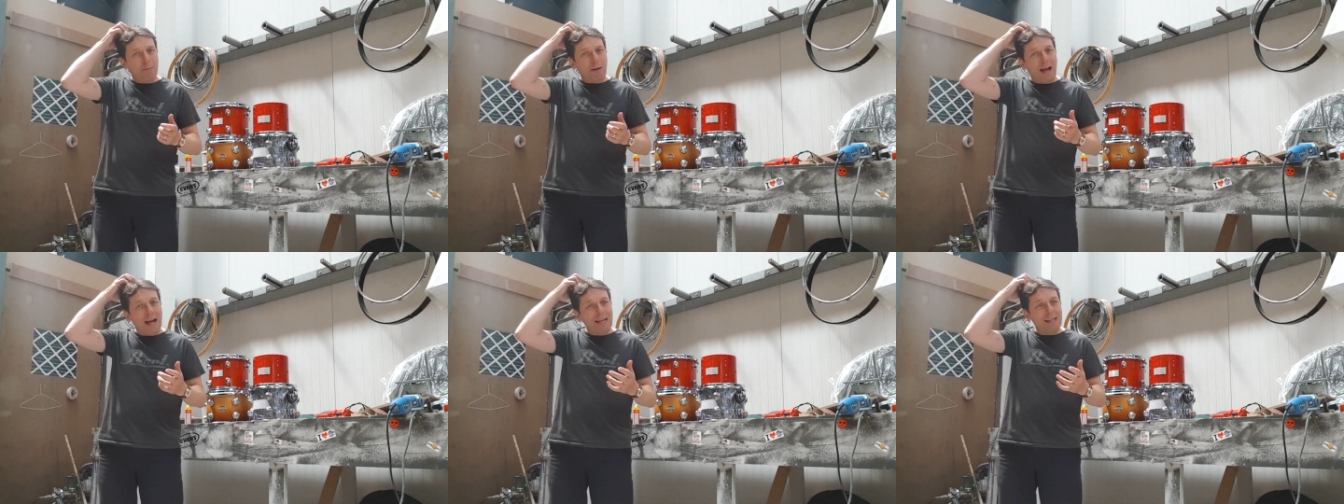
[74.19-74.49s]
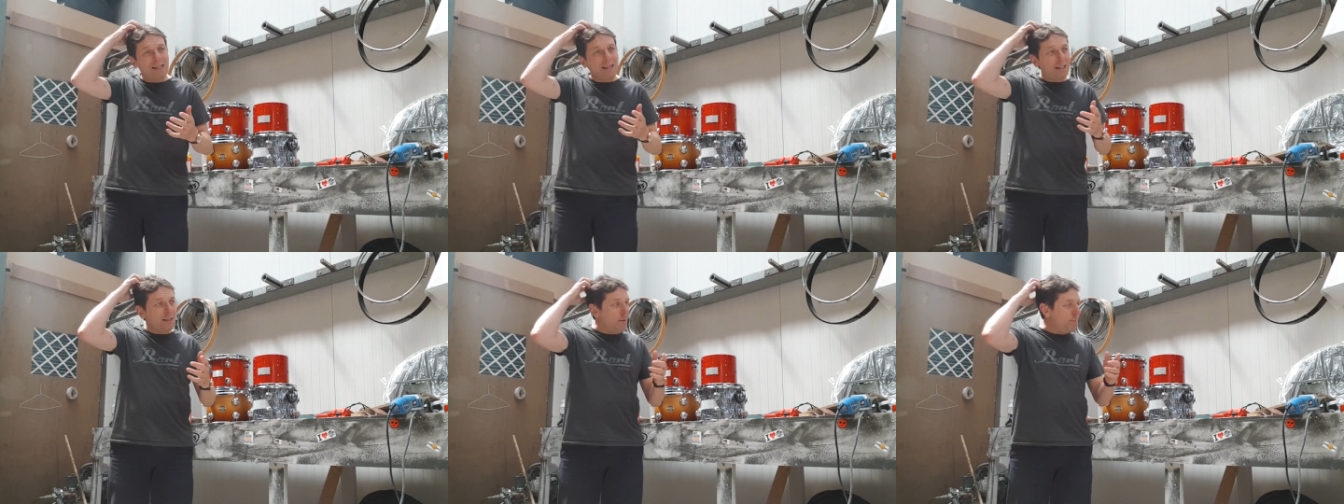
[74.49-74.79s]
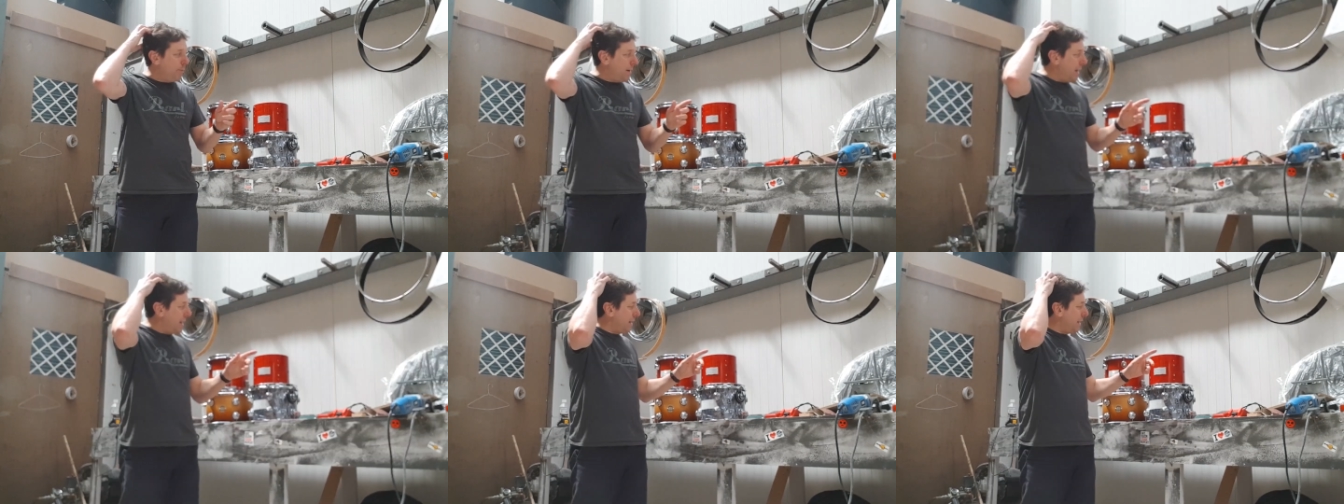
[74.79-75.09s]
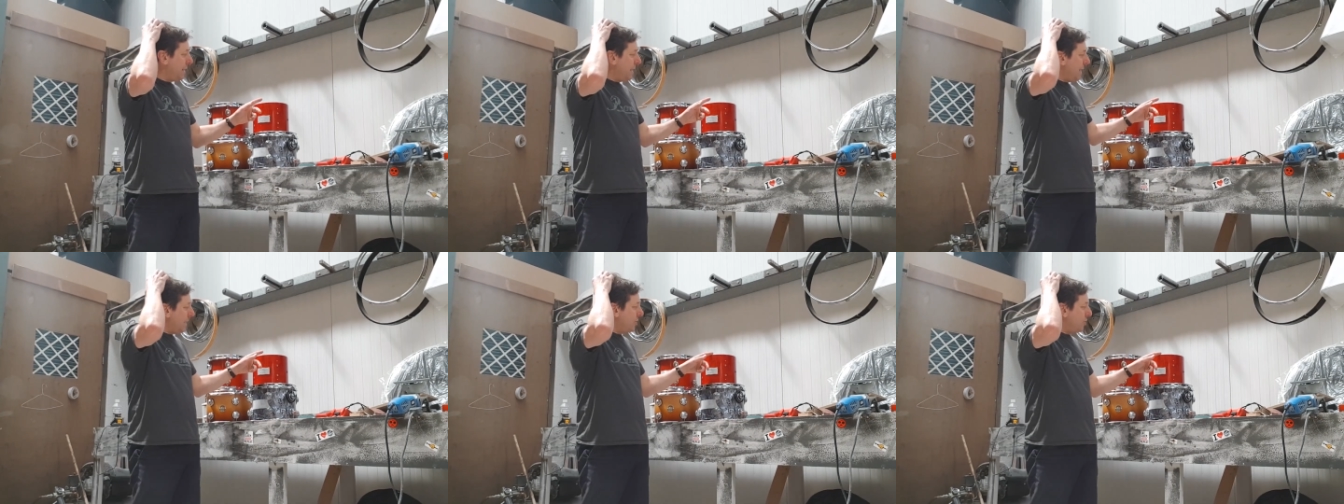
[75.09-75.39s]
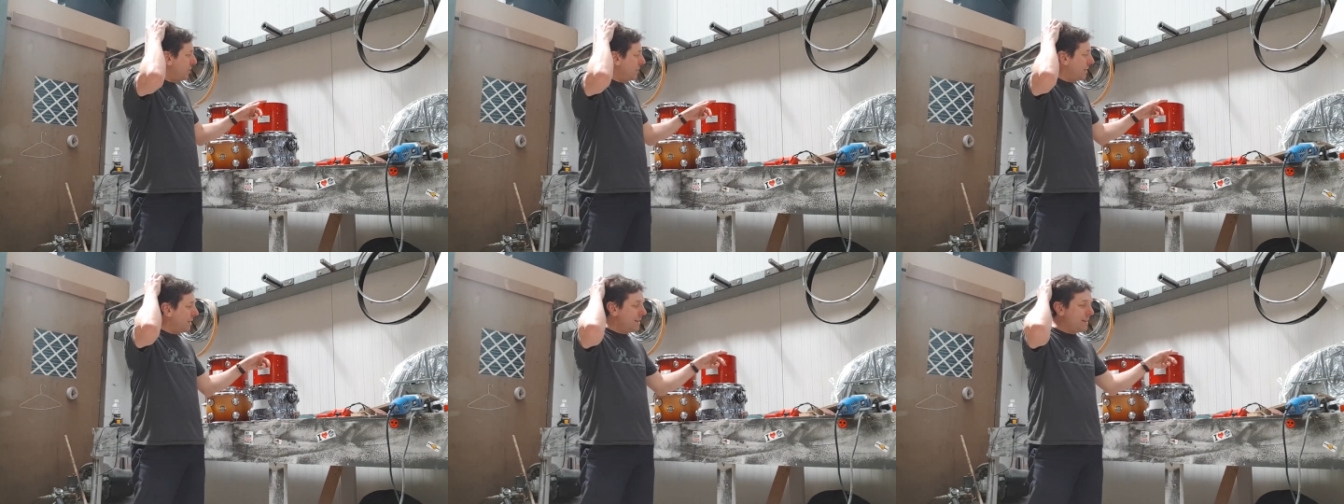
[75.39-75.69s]
bad, like the bearing
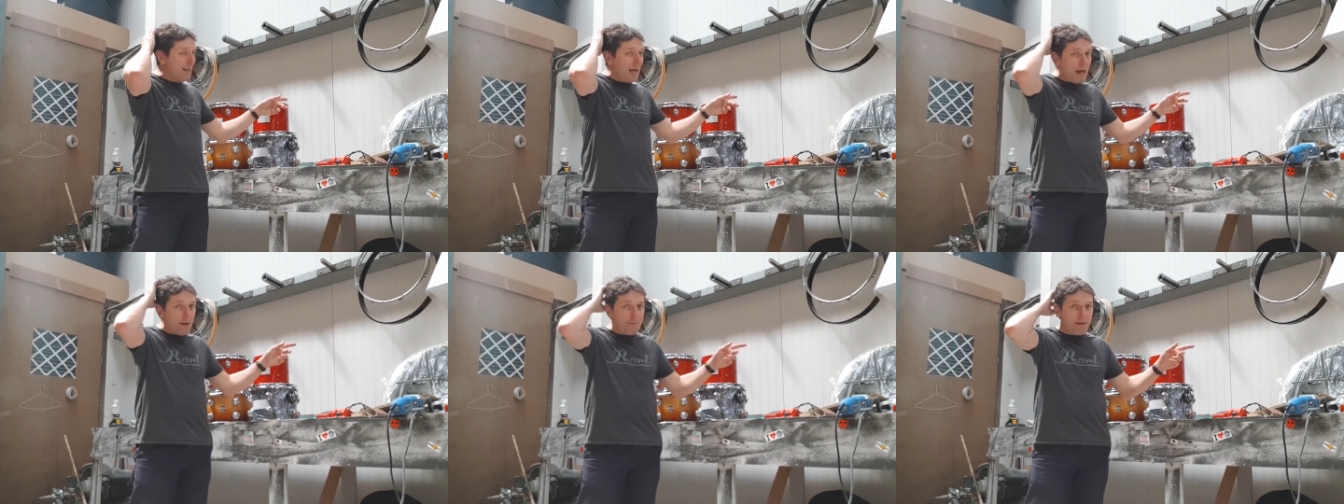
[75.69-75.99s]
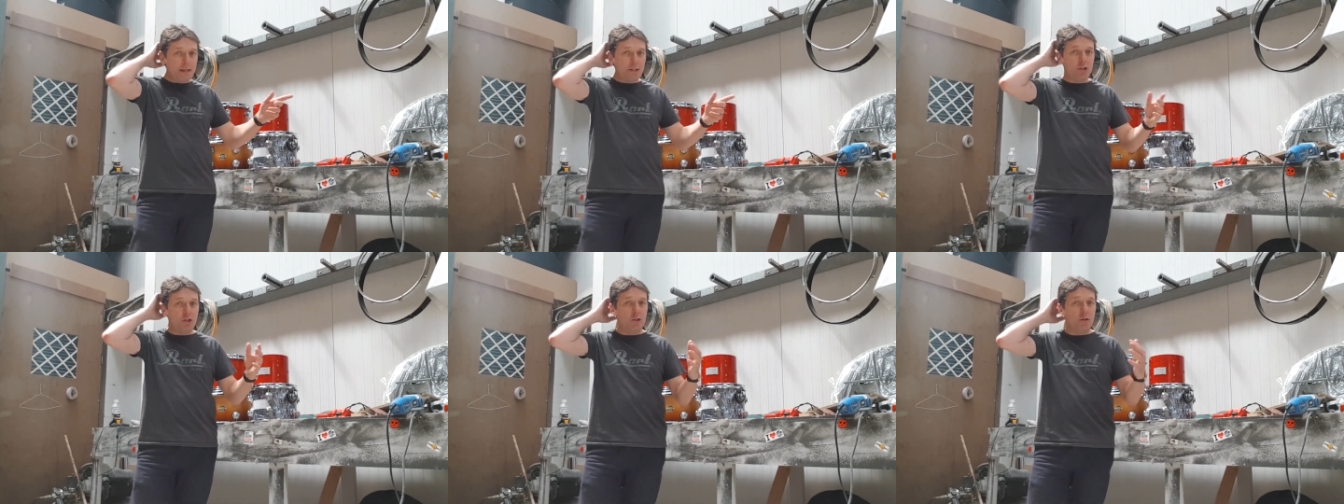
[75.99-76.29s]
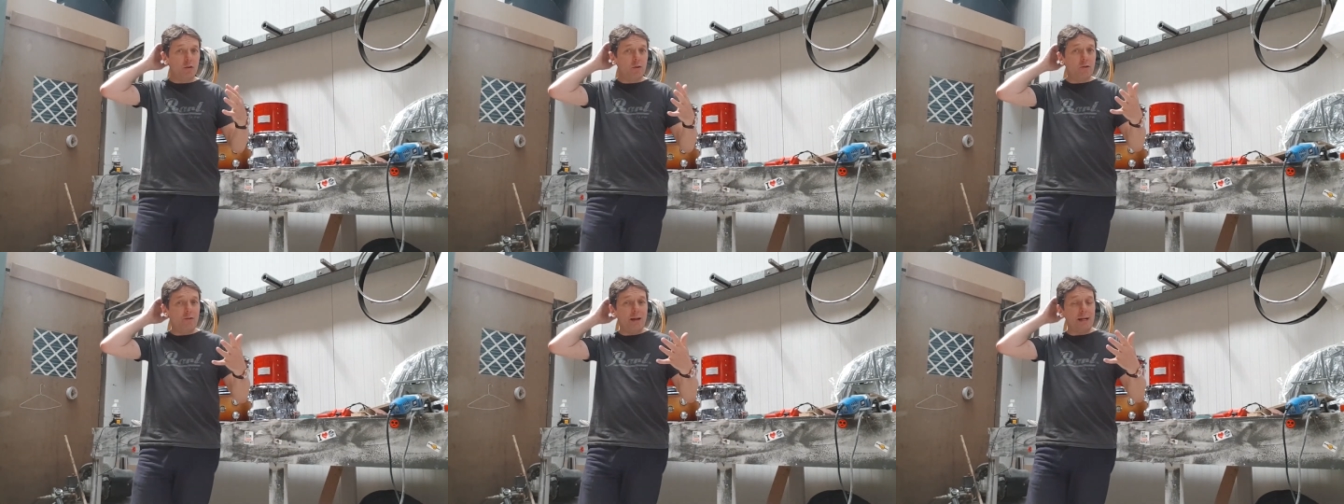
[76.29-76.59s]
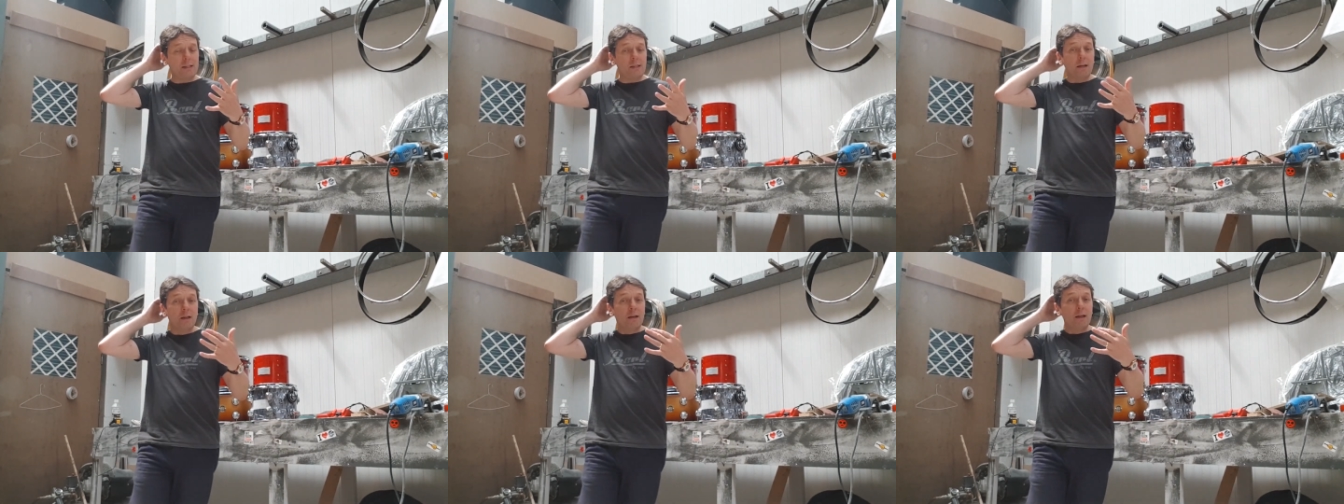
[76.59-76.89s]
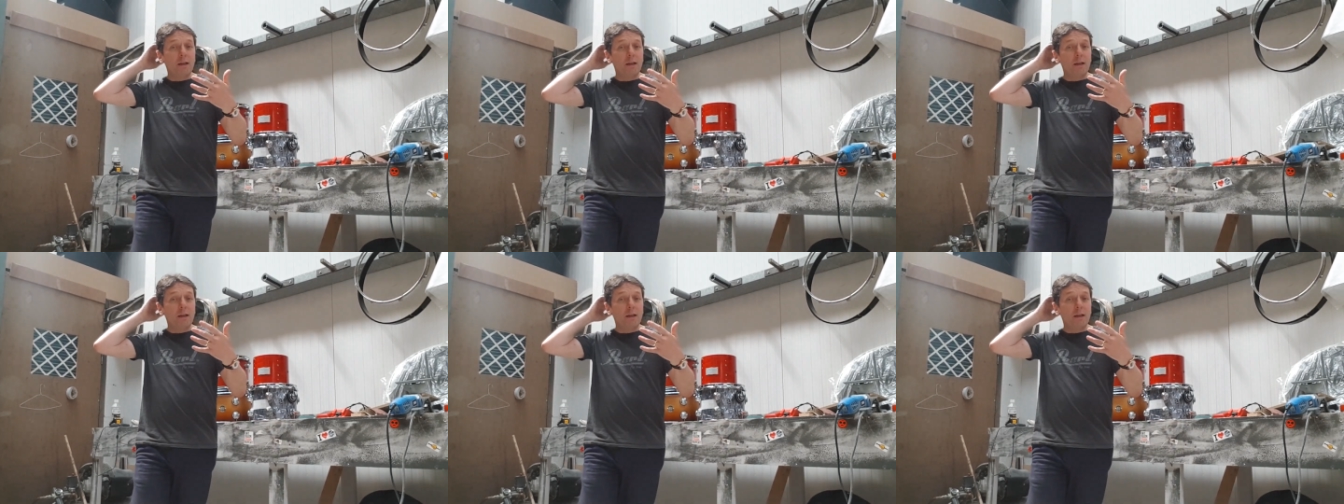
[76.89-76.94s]
edges are damaged and all the rest,